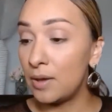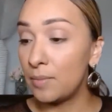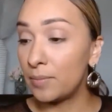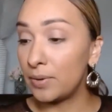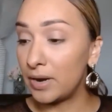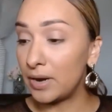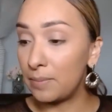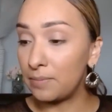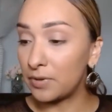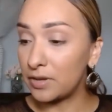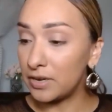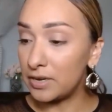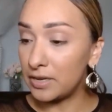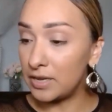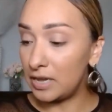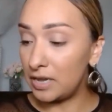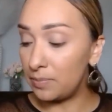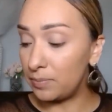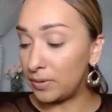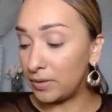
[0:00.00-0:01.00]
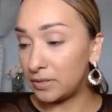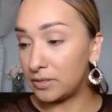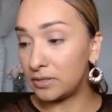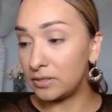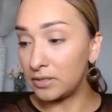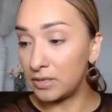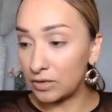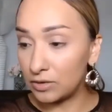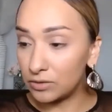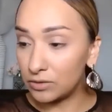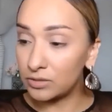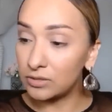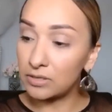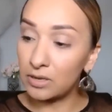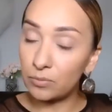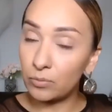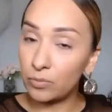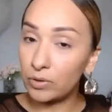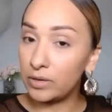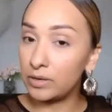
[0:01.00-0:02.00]
but I'm going to keep it still
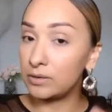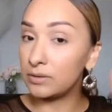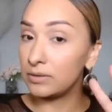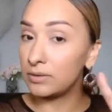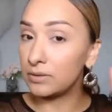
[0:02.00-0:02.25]
somewhat